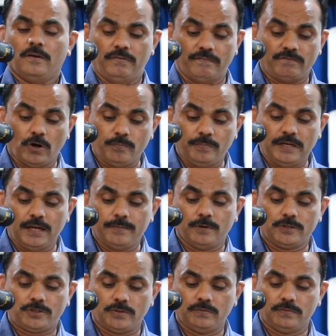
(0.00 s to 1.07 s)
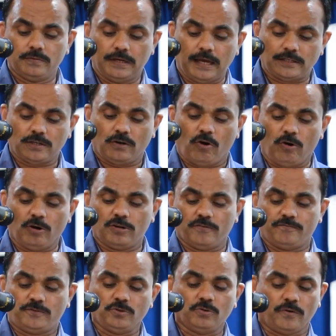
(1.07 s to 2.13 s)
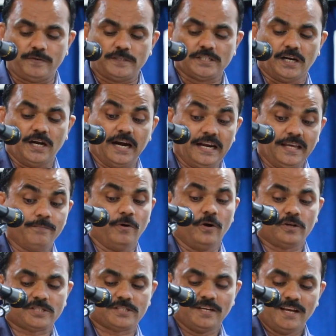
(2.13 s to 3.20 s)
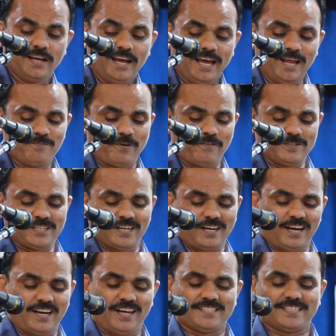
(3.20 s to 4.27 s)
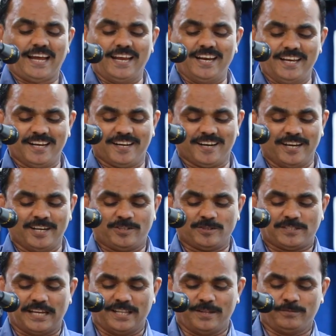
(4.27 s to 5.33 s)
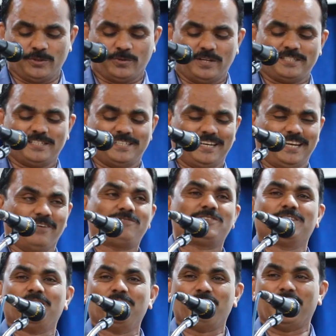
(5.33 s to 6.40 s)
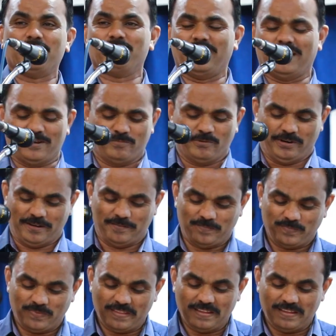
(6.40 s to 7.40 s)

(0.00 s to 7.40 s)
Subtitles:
We have not been able to get hold of two of his early books, and Professor Culler has kindly agreed to send them to us as a gift to the department library.